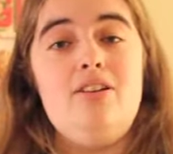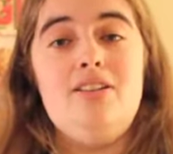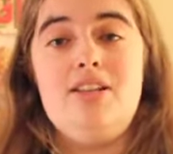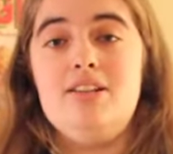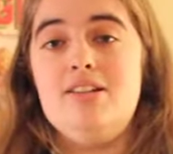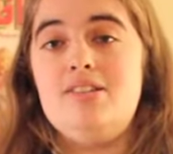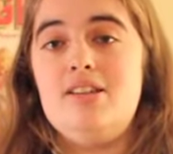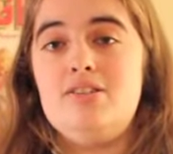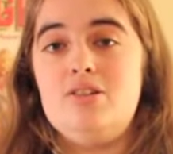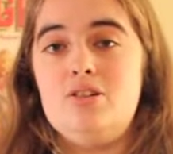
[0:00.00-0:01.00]
to lead into
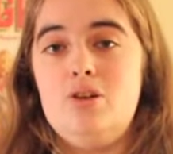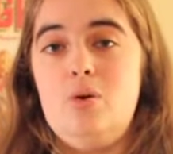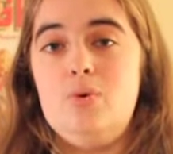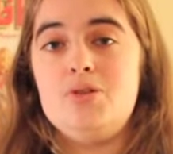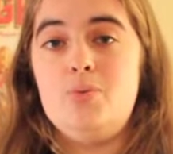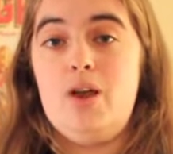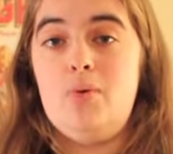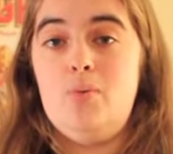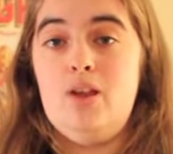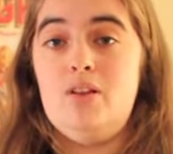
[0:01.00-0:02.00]
season two was
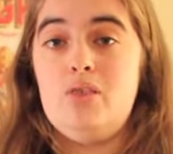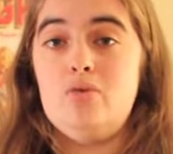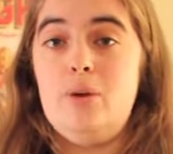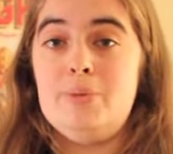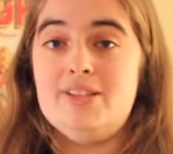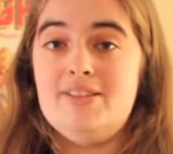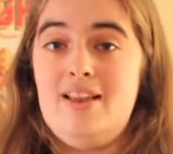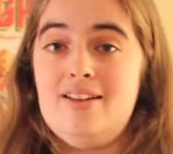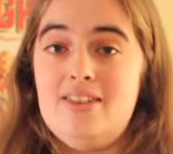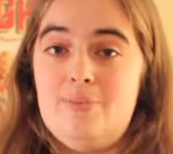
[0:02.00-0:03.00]
when Will threw up a
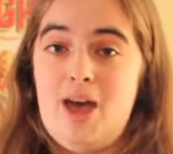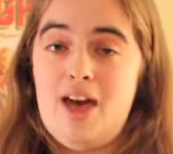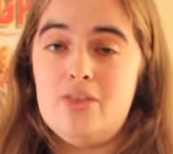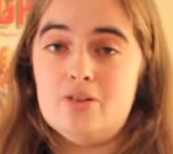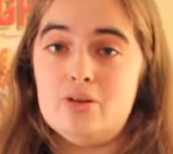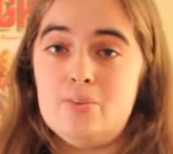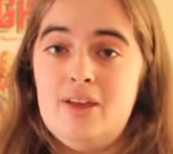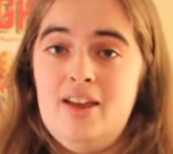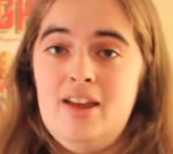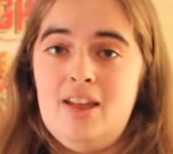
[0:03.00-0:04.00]
slug in the bathroom,
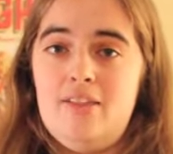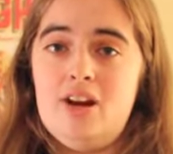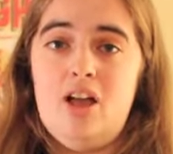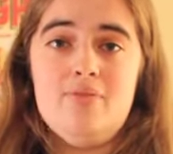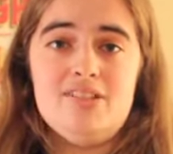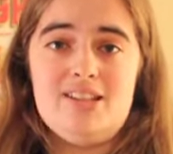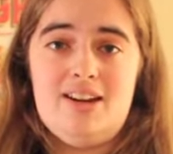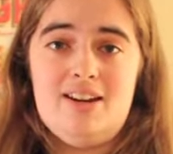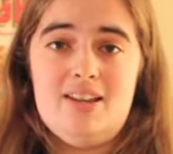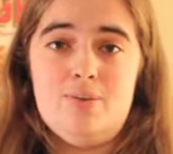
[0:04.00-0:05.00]
and then all of a
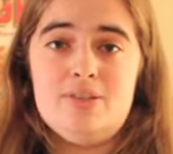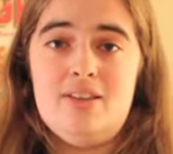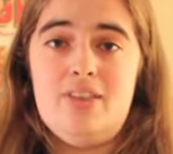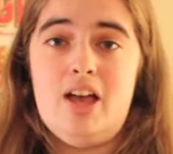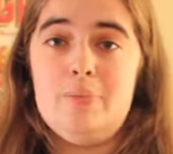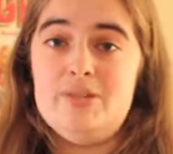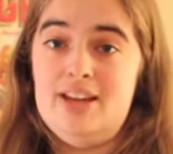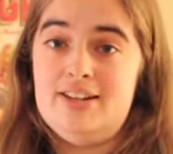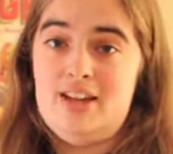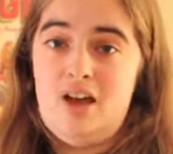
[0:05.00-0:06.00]
sudden he was in the
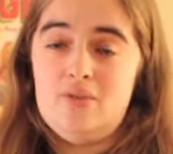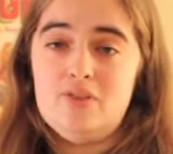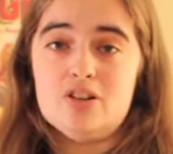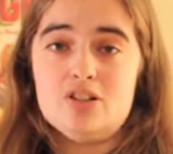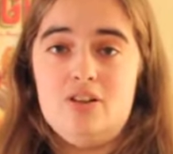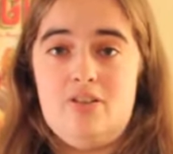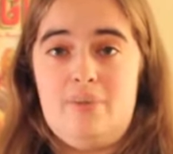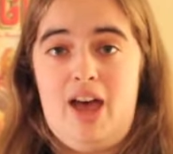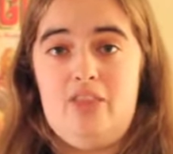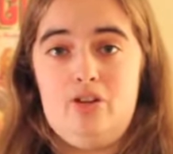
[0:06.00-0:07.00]
Upside Down version of the
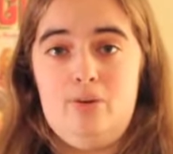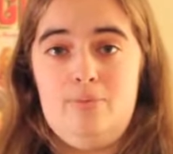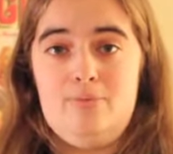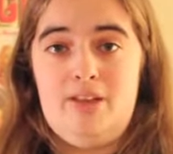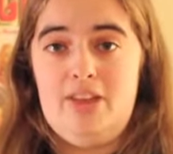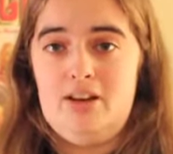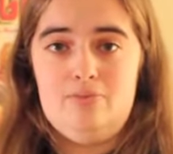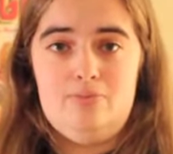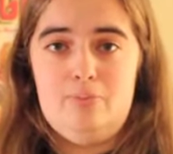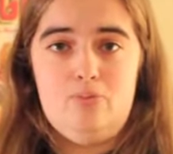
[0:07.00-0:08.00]
bathroom, and
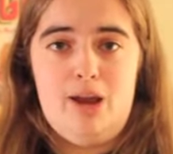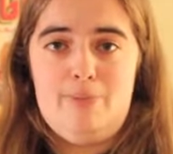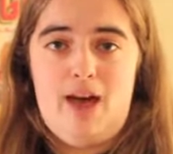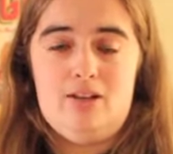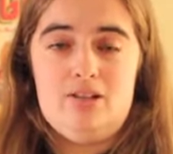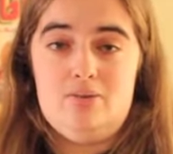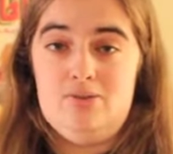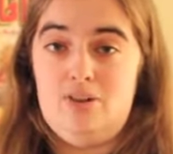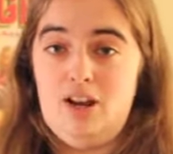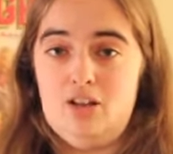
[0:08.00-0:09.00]
then right back to
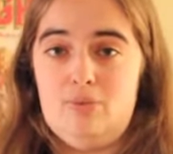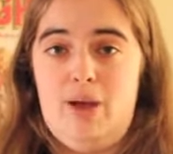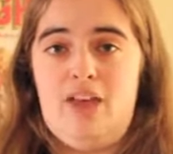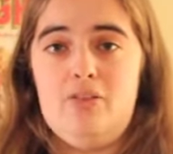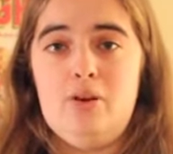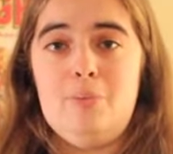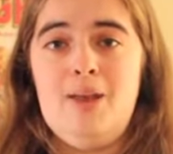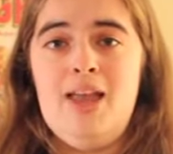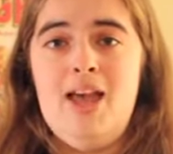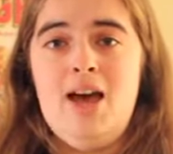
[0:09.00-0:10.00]
his regular
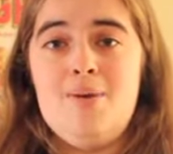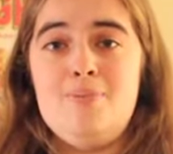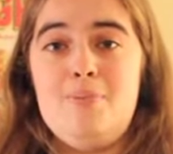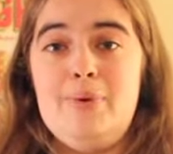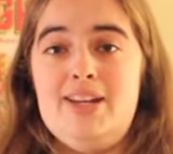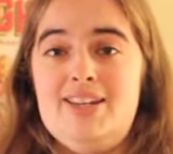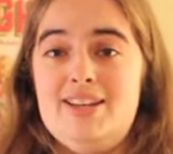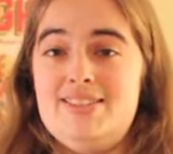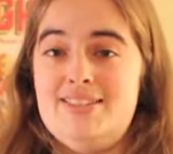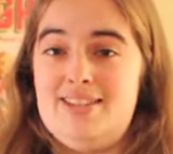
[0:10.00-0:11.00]
bathroom, but he
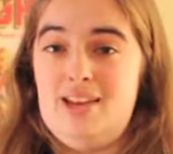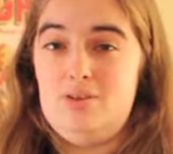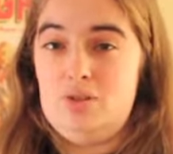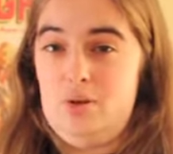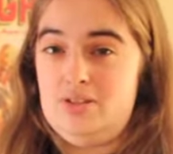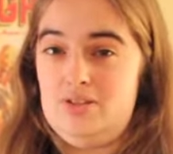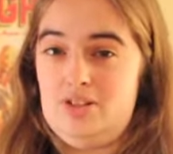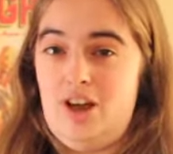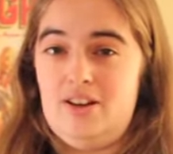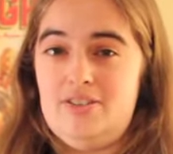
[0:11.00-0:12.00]
doesn't tell Joyce or
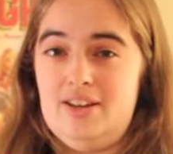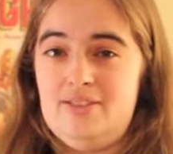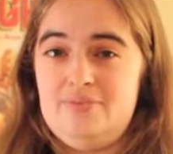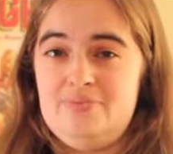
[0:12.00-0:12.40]
Jonathan.